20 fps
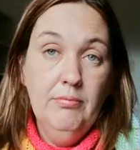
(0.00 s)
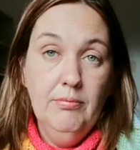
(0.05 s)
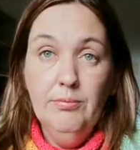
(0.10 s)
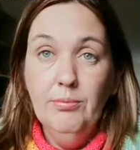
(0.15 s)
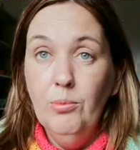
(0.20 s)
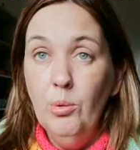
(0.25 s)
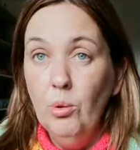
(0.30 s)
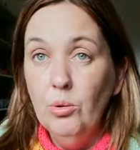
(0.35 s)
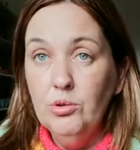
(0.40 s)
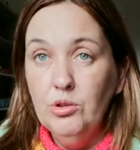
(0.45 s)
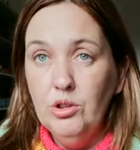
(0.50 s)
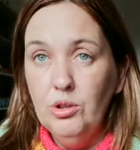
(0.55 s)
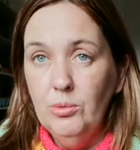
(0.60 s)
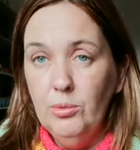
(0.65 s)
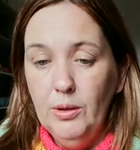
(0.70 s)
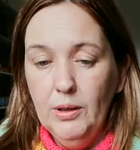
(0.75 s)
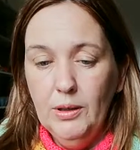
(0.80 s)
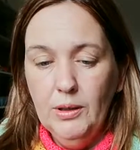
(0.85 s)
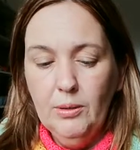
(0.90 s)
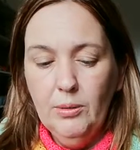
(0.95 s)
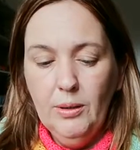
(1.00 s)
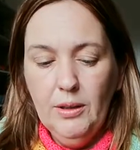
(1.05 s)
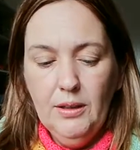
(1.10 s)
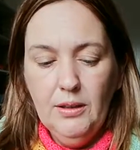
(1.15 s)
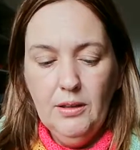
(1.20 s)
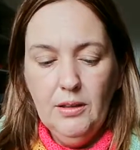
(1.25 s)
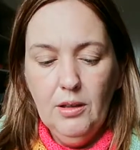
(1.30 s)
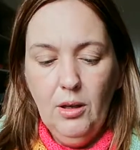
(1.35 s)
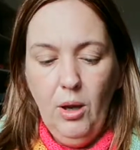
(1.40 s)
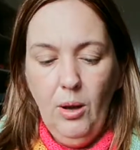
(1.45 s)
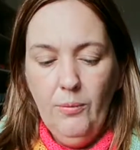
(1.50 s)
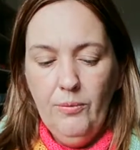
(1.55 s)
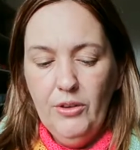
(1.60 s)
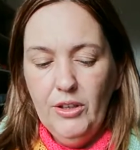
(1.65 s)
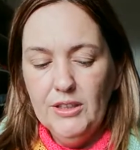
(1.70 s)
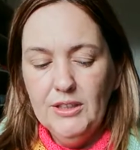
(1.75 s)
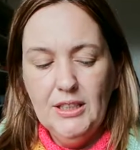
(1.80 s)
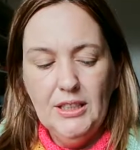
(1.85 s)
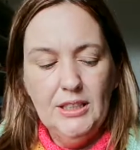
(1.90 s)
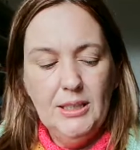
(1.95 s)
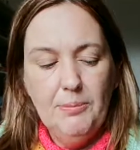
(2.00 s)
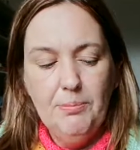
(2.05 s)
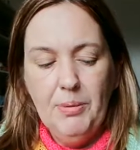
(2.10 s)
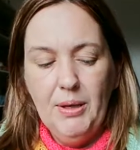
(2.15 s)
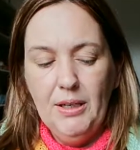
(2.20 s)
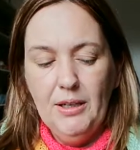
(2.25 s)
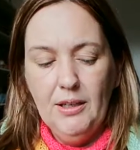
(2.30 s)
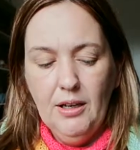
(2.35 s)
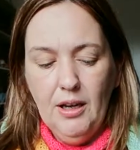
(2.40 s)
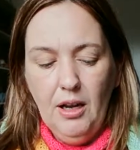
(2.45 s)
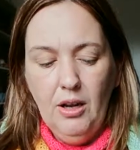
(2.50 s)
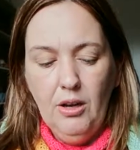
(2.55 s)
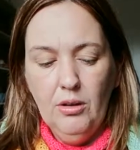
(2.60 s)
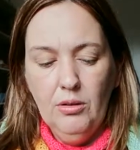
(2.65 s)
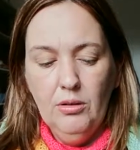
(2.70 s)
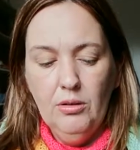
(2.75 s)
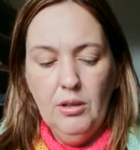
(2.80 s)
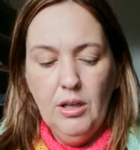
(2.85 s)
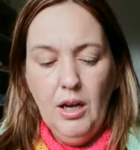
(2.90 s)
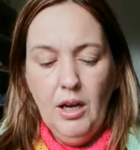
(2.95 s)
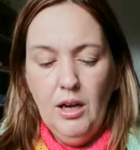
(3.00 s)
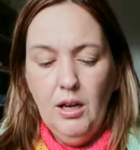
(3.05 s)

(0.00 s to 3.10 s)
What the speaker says: more to work with, obviously depending on